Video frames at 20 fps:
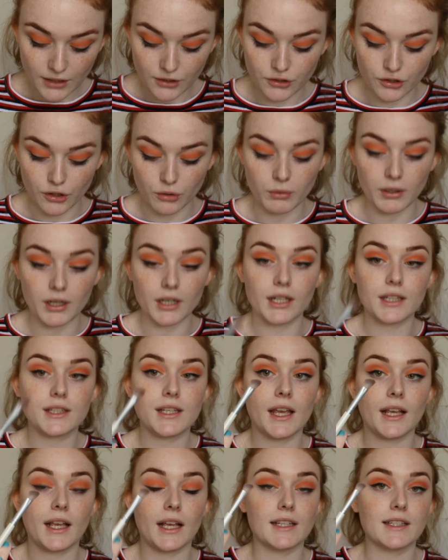so we're going to
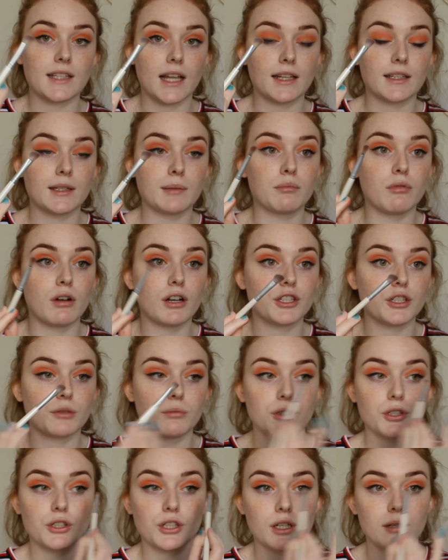take a slanted brush
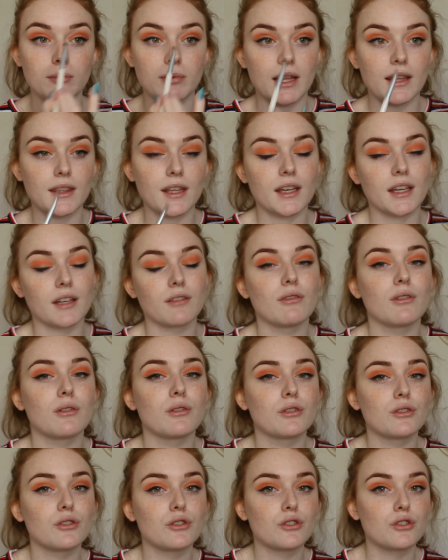and we're just going to blend that in
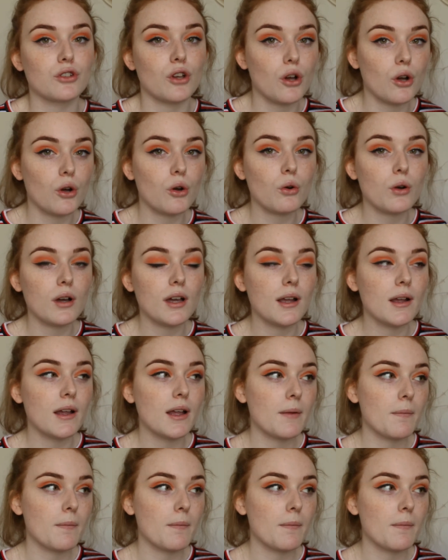so